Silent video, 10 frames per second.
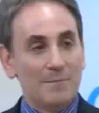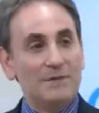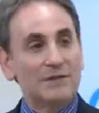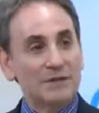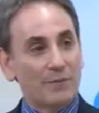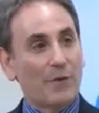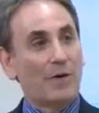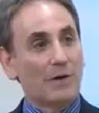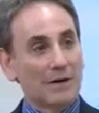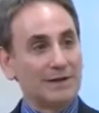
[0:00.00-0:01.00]
Mr.
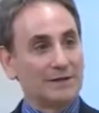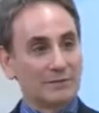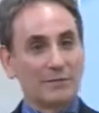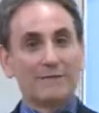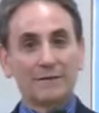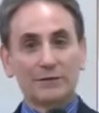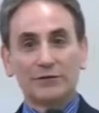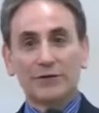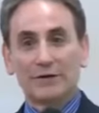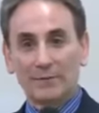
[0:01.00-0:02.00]
Park is a
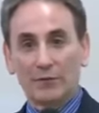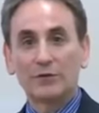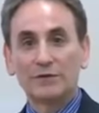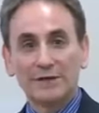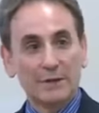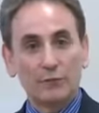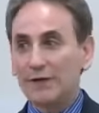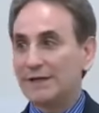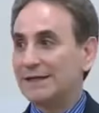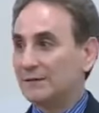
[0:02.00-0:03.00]
revolutionary person in the
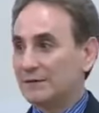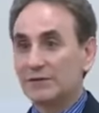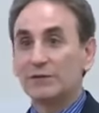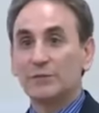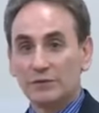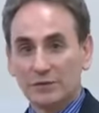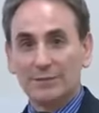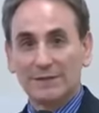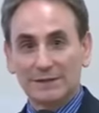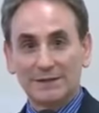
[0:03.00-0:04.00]
retail distribution
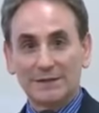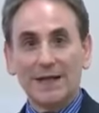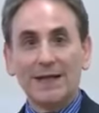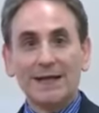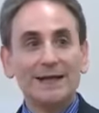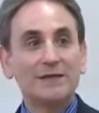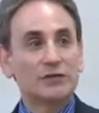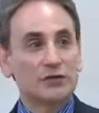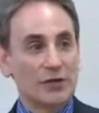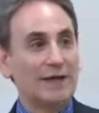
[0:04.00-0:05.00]
business. He
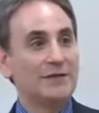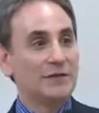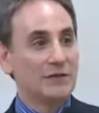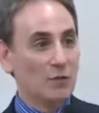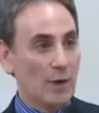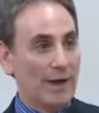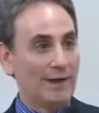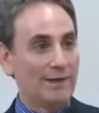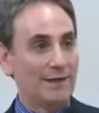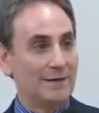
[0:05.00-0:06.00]
is changing the
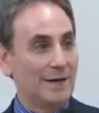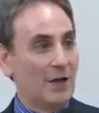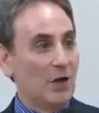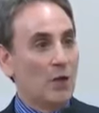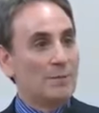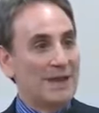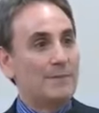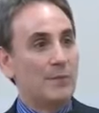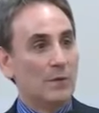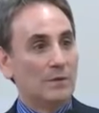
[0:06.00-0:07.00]
way that
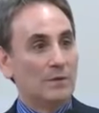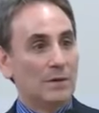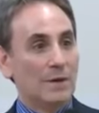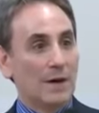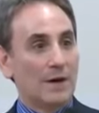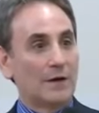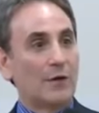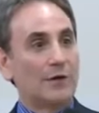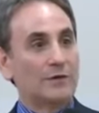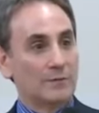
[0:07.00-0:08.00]
people are
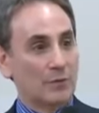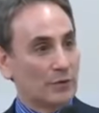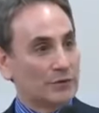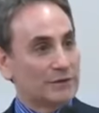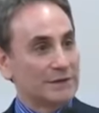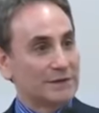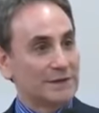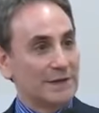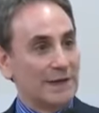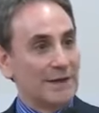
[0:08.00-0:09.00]
going to
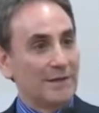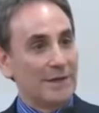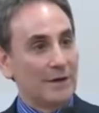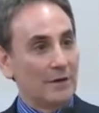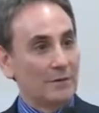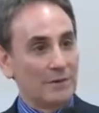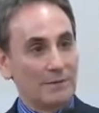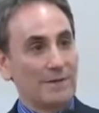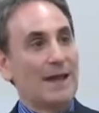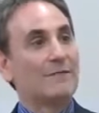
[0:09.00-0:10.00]
purchase their
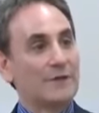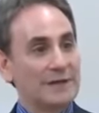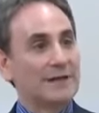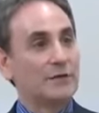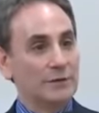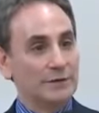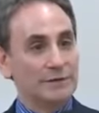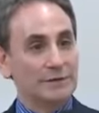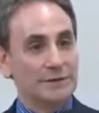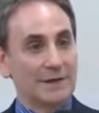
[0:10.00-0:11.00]
everyday
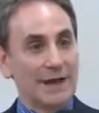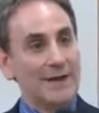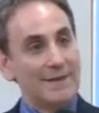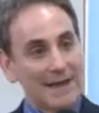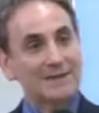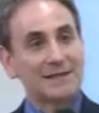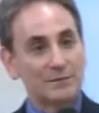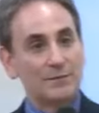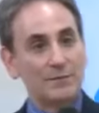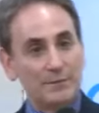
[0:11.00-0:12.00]
goods, and that's
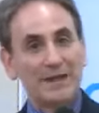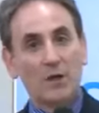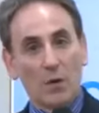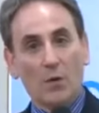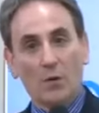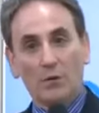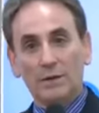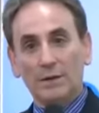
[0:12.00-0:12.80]
his big goal.